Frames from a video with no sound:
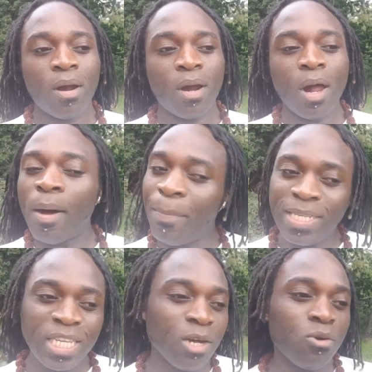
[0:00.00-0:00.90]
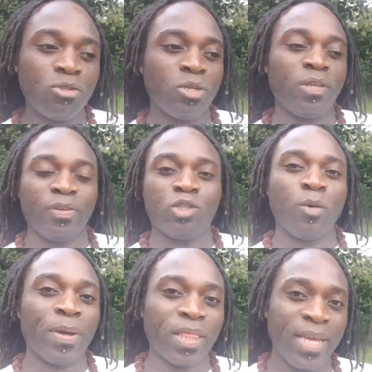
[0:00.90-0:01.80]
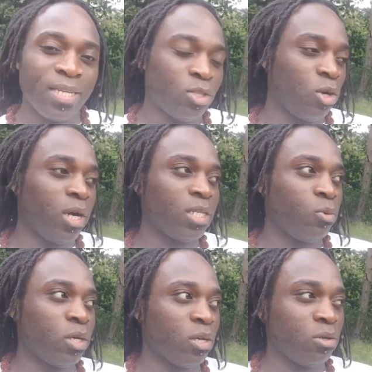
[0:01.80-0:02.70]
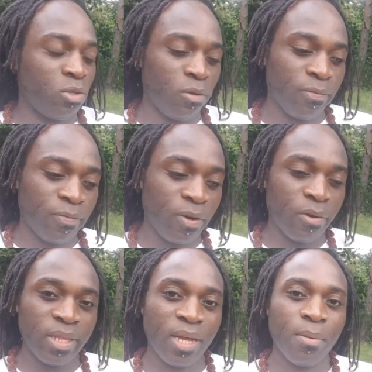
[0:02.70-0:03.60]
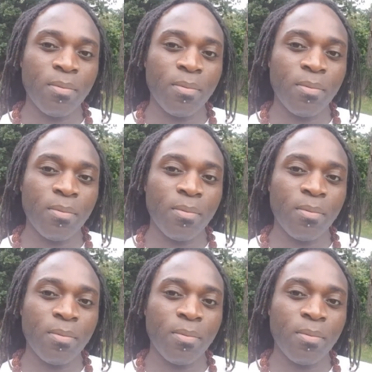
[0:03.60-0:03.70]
I'm basically going on to a different topic there, so I don't want to go too far on that.